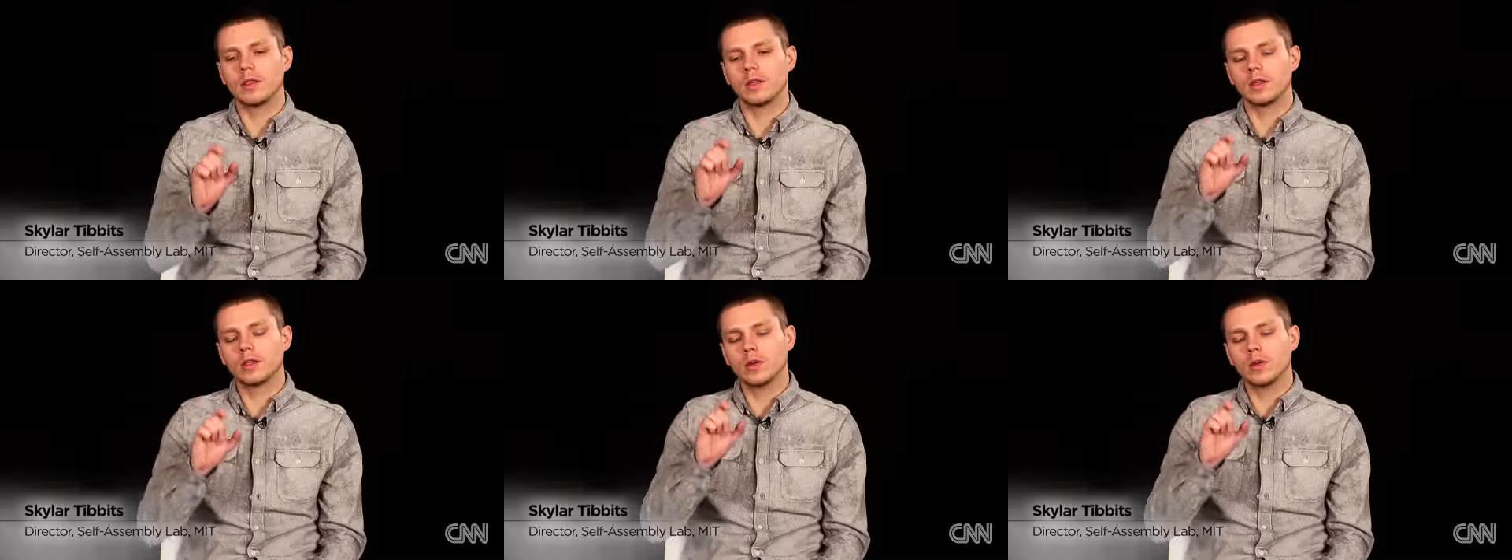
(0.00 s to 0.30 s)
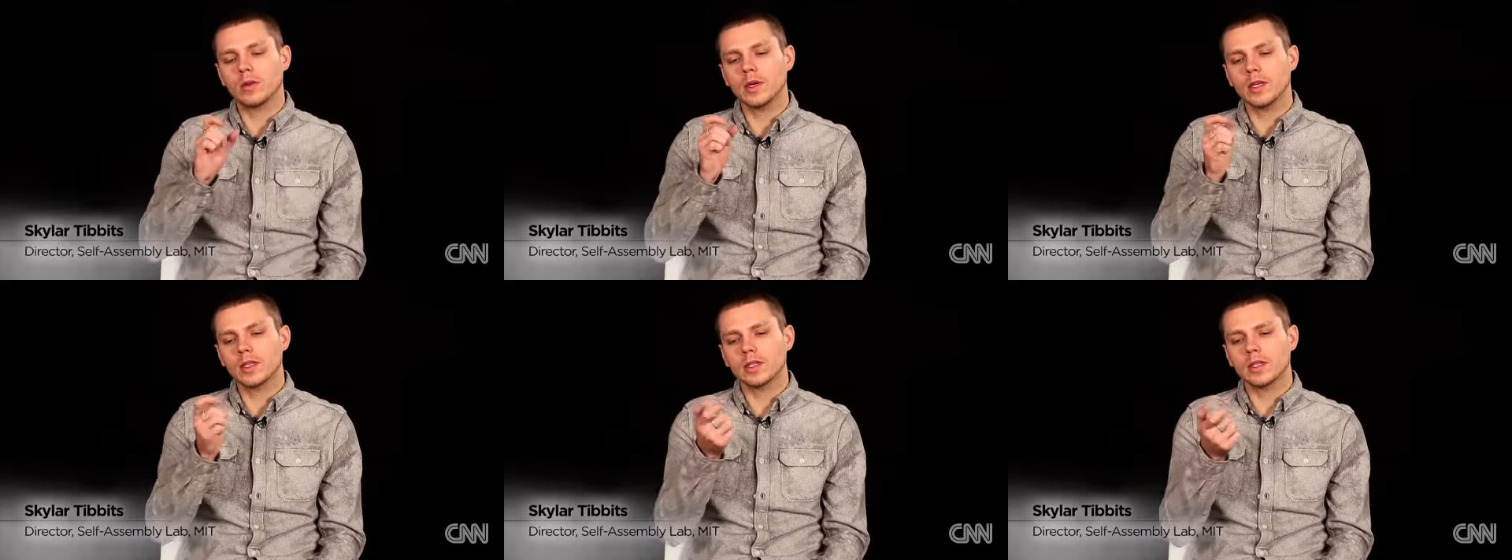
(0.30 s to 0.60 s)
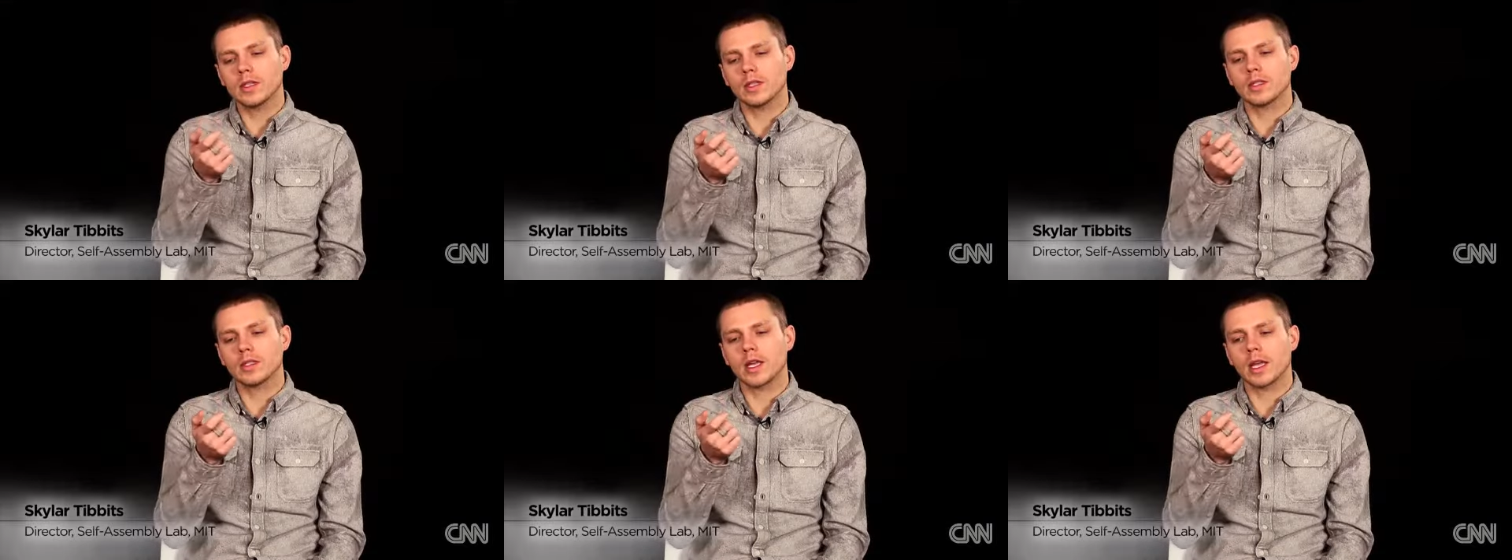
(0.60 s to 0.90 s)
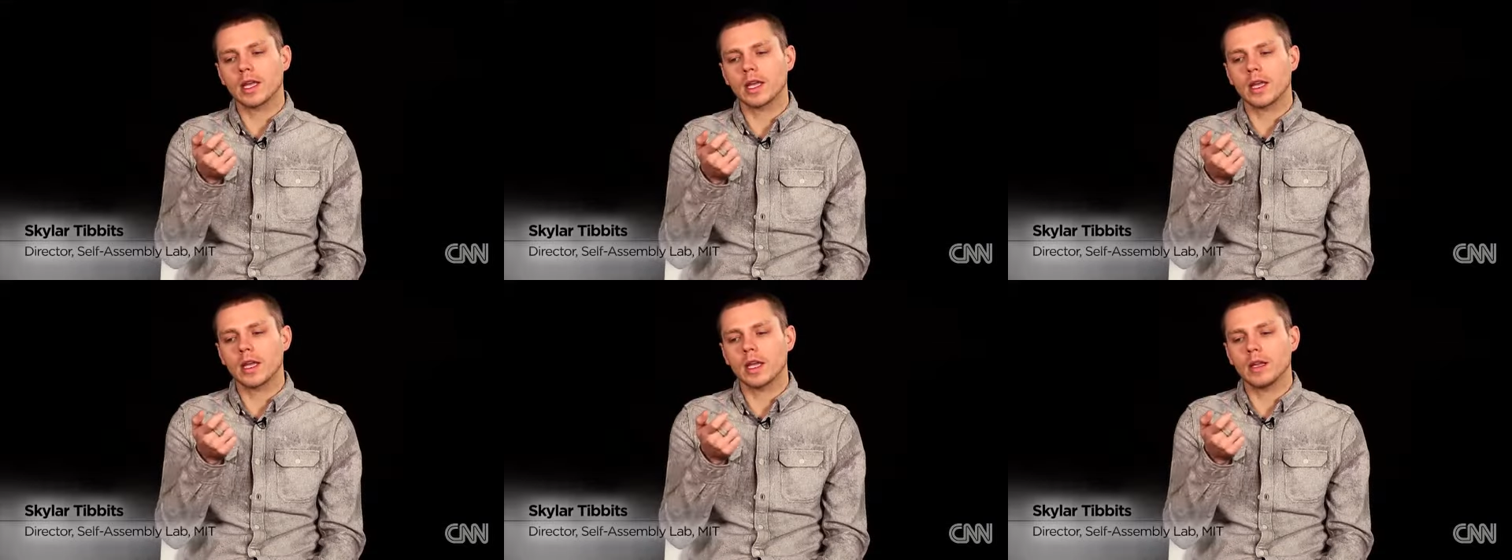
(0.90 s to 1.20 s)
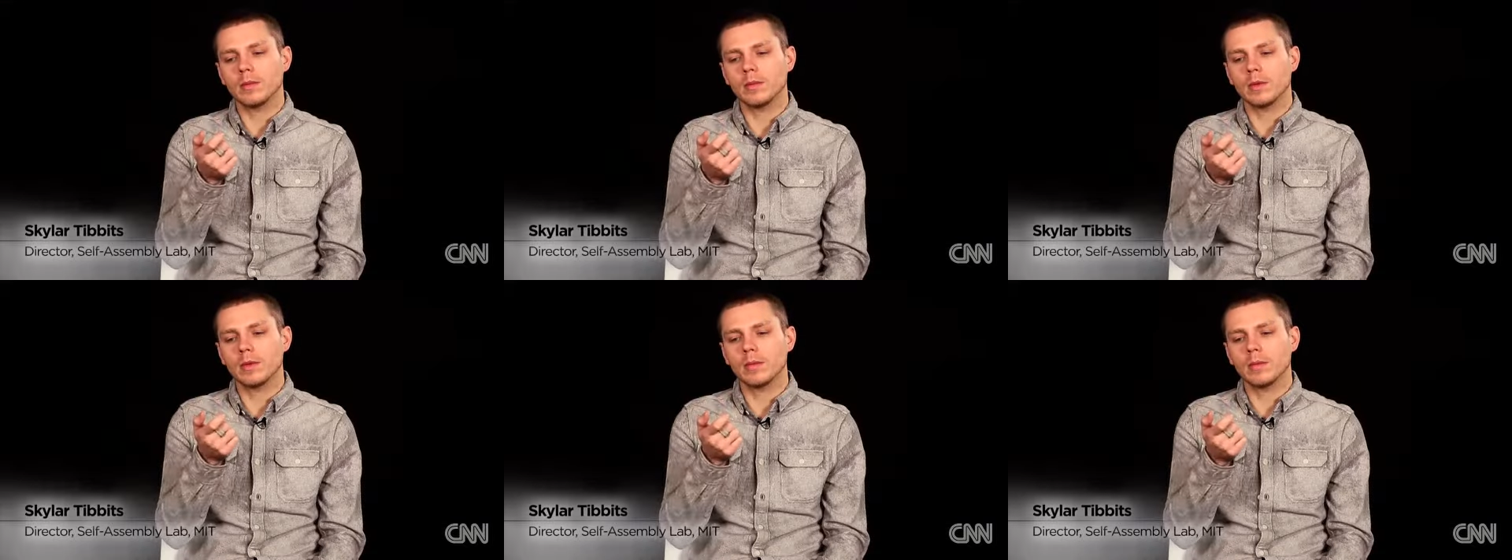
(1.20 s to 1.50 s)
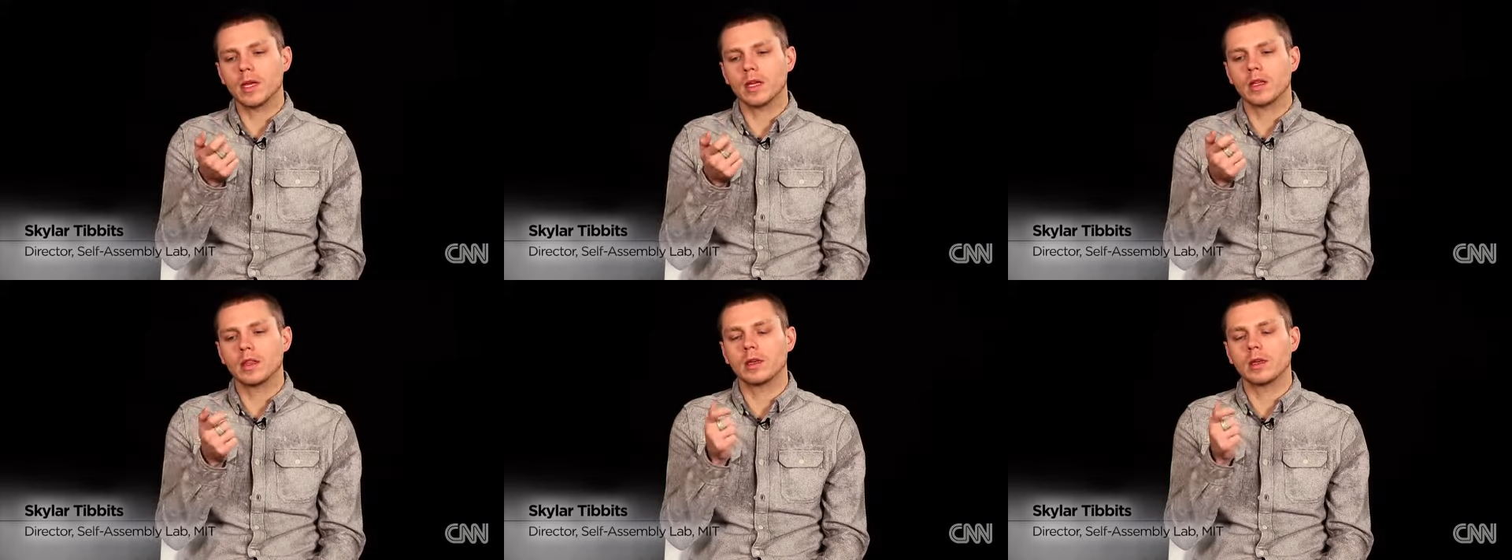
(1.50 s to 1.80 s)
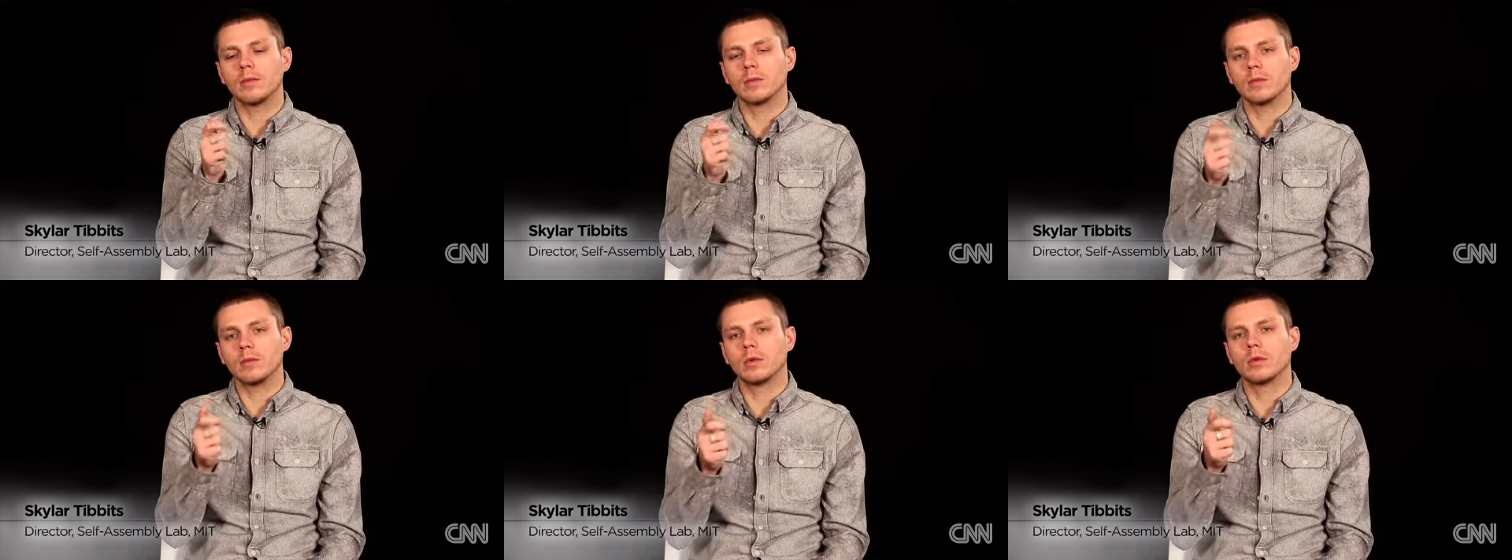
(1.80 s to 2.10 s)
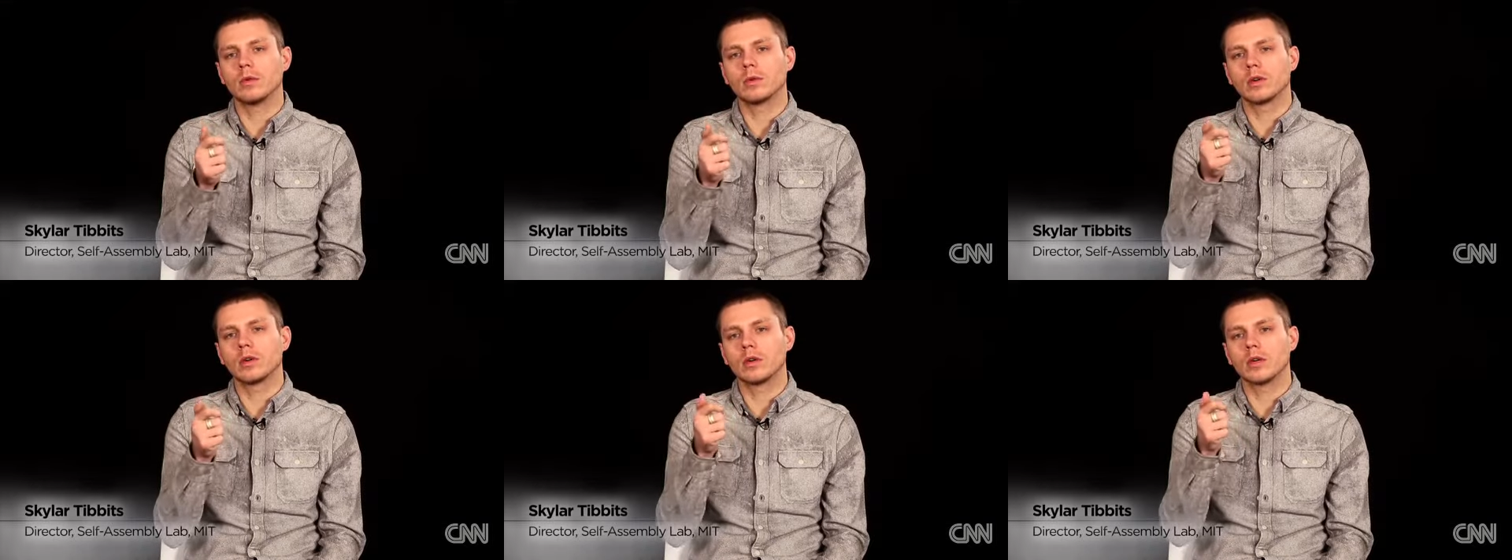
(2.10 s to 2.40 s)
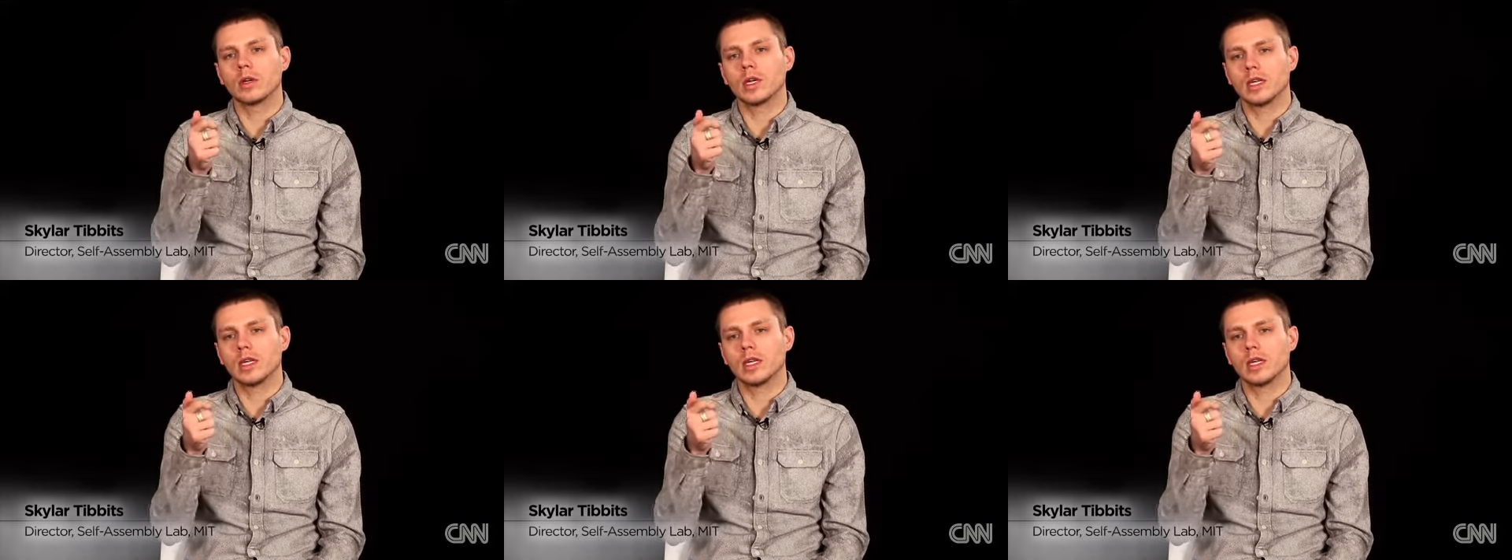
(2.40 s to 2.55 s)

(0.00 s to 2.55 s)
The twist is that can we make them more